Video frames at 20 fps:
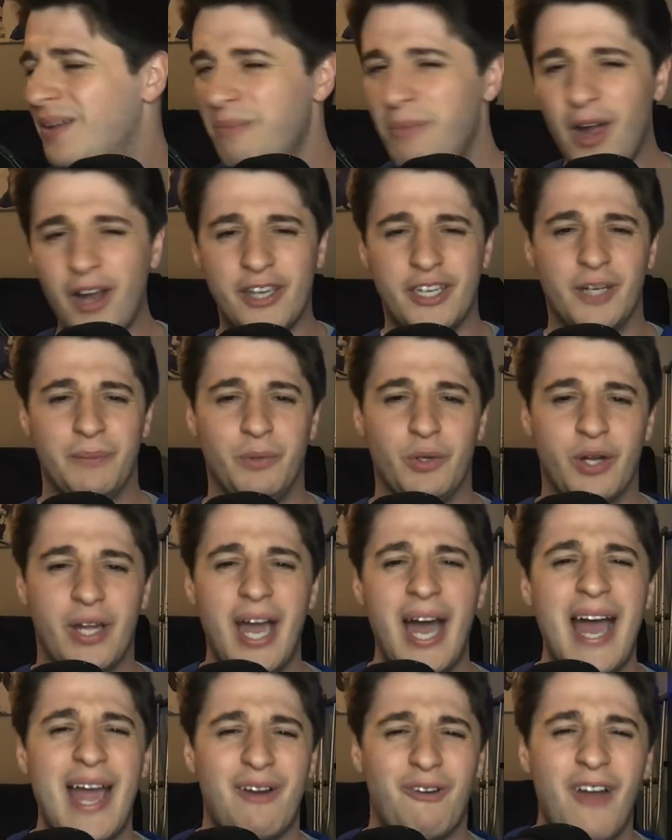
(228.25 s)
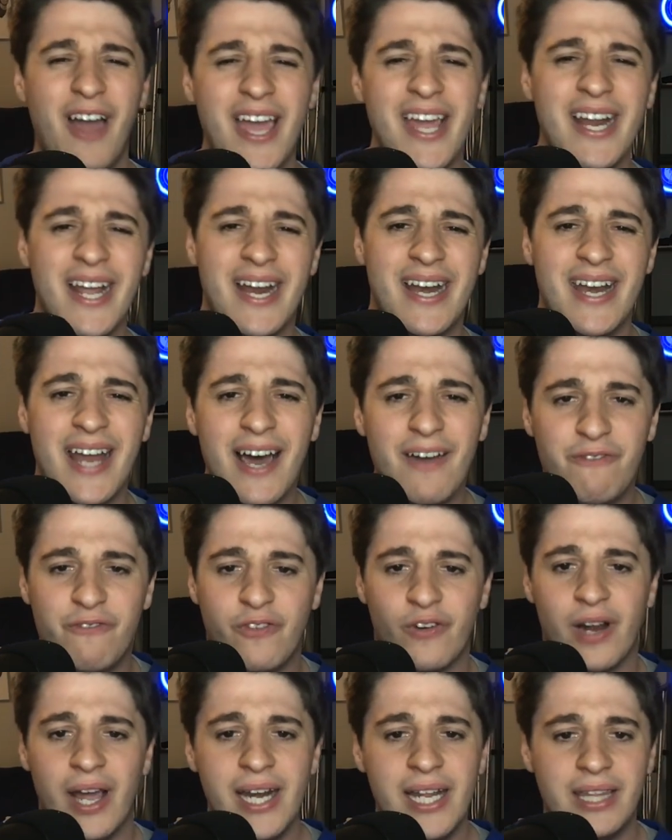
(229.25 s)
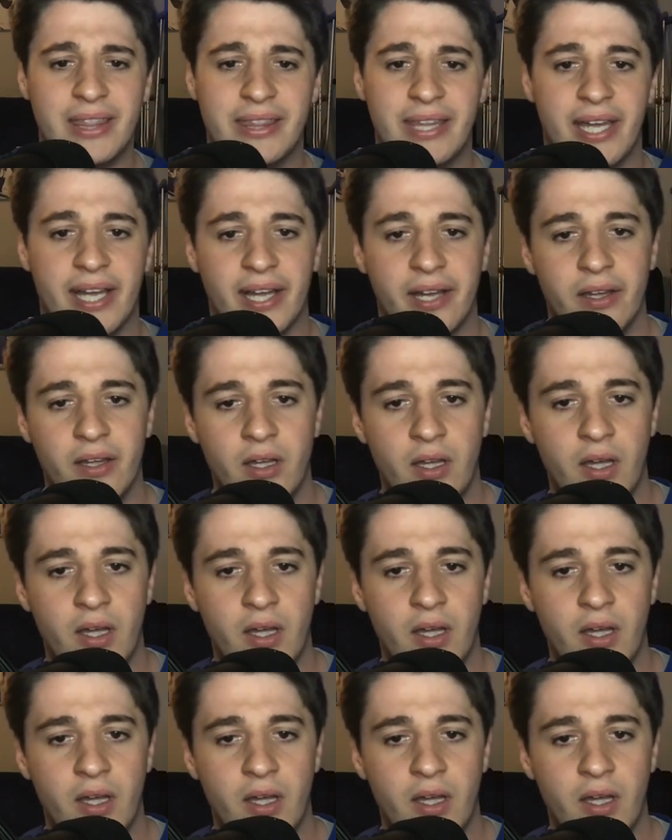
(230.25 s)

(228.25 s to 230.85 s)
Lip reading: Marketable guy, right? And not for anything,